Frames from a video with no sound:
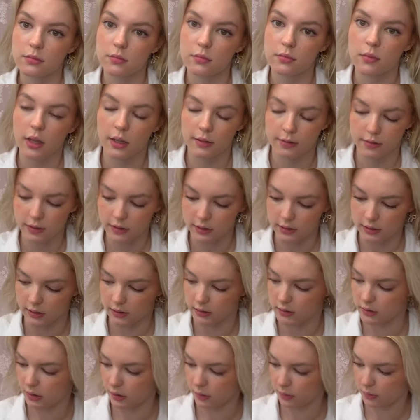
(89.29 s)
I feel like this
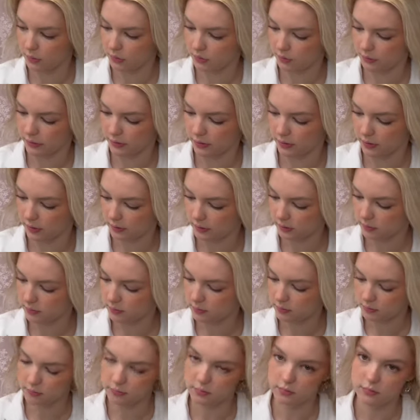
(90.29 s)
goes for
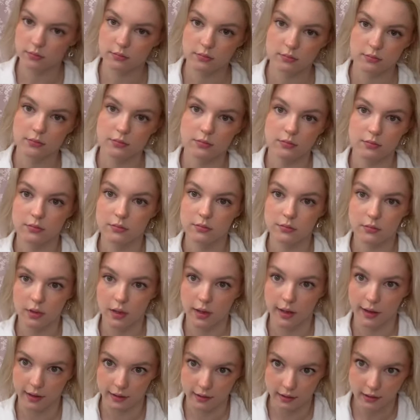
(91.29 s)

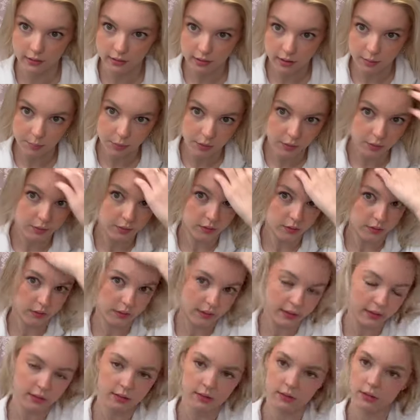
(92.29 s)
any time you use a
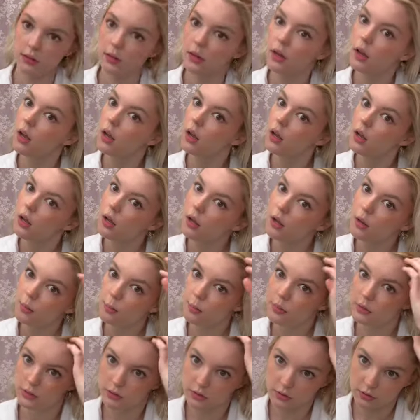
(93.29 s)
Dyson,
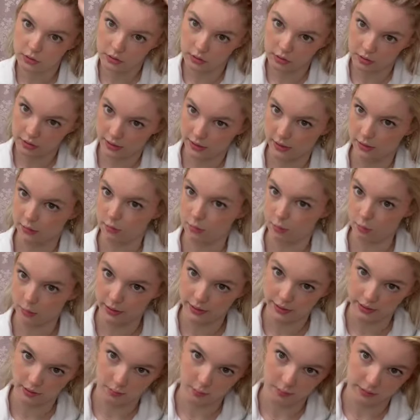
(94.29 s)
but just starting out with wet
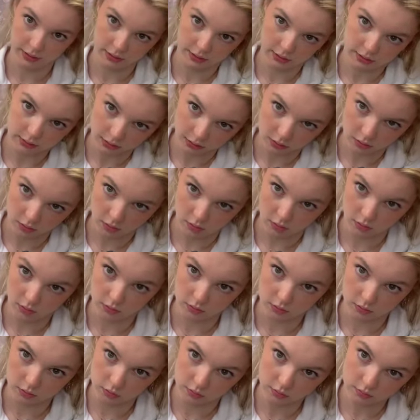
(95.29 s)
hair makes the
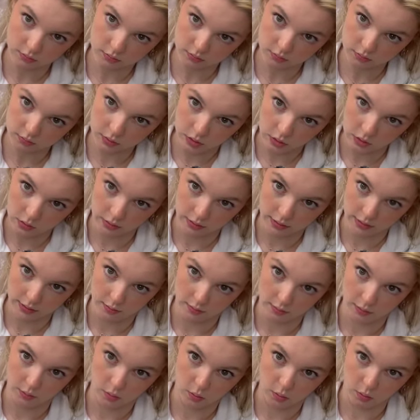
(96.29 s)
curls turn out
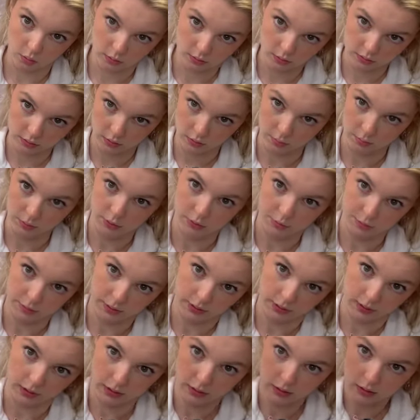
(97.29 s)
and hold so much
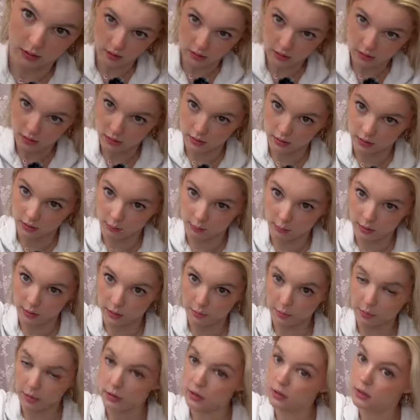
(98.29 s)
better, in my
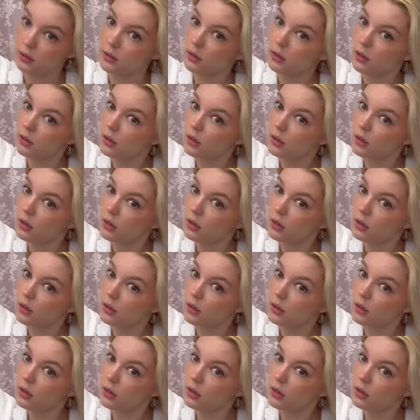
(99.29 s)
opinion.